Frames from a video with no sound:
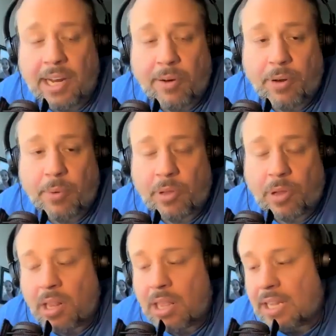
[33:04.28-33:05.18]
agree with
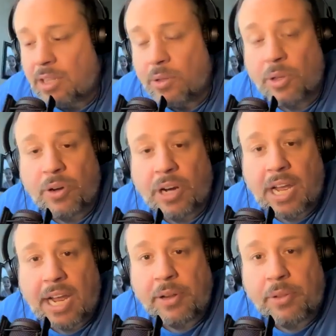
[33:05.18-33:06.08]
all that. The only other
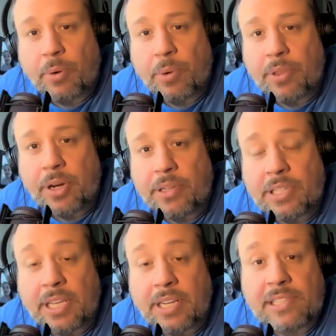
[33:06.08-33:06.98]
guy I'd throw in there and
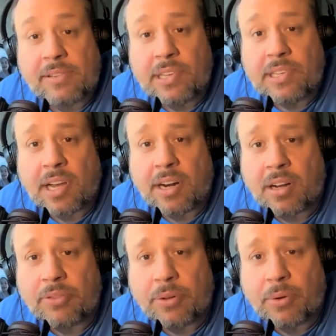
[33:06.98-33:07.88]
say he's gotten
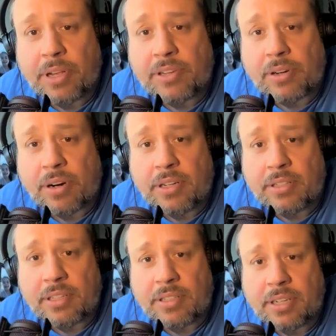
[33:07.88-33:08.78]
off to a great start
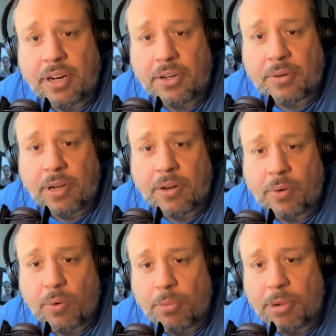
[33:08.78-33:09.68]
is Garrett Schrader, the
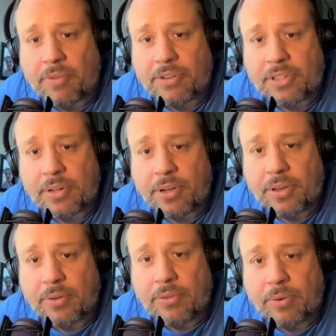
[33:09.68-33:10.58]
quarterback for
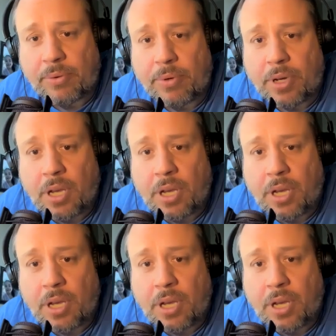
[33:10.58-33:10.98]
Syracuse, who,